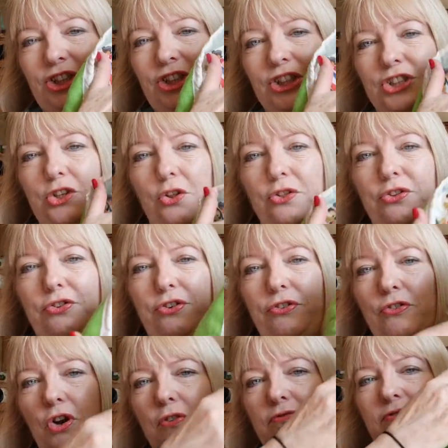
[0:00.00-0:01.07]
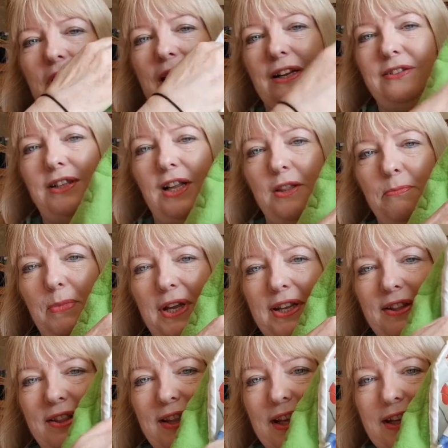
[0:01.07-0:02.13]
just gone round like the
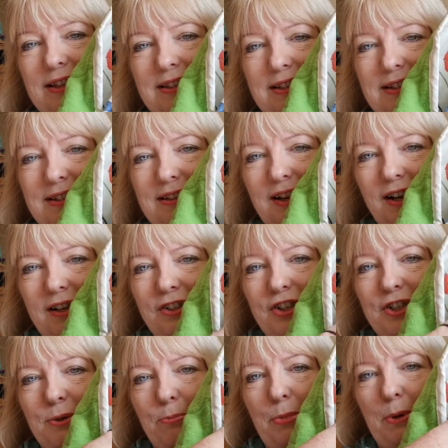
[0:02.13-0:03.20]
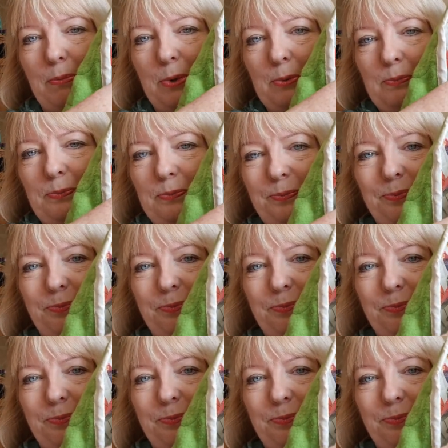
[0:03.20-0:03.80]
main things and just a bubble.